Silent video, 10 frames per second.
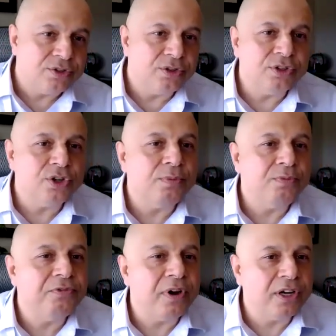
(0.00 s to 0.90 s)
So the
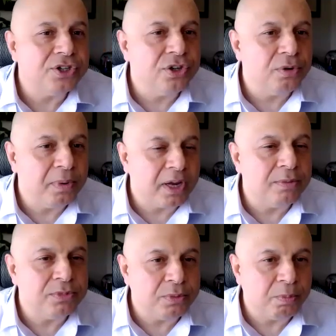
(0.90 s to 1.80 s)
term functional
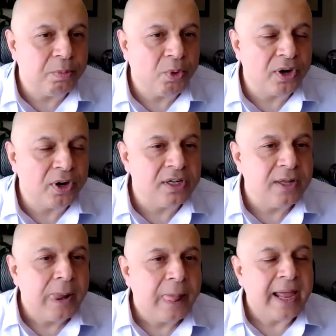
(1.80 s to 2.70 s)
becomes important.